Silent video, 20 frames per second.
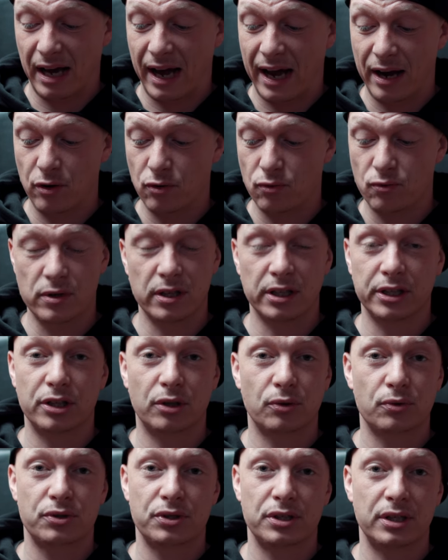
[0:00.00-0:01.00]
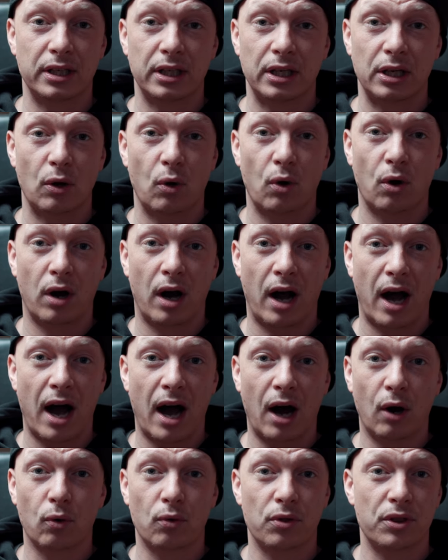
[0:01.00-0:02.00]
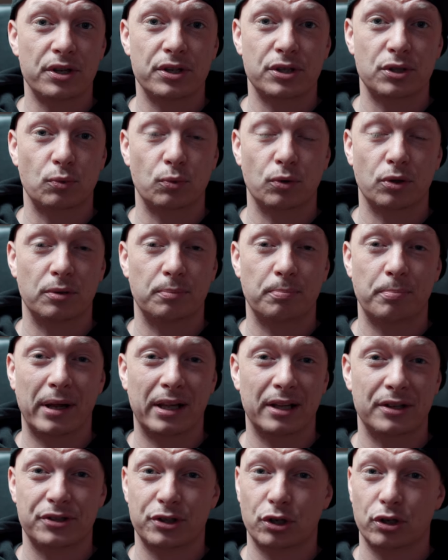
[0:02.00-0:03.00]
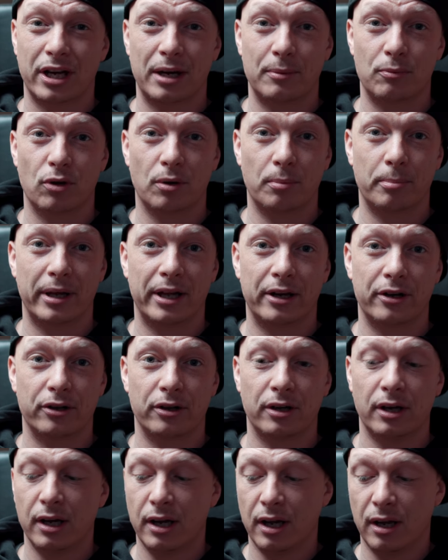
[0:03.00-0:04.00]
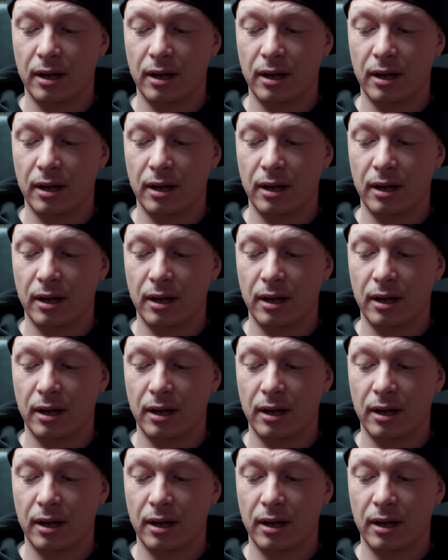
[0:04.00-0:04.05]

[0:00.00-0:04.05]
I really don't see how this would balance your camera better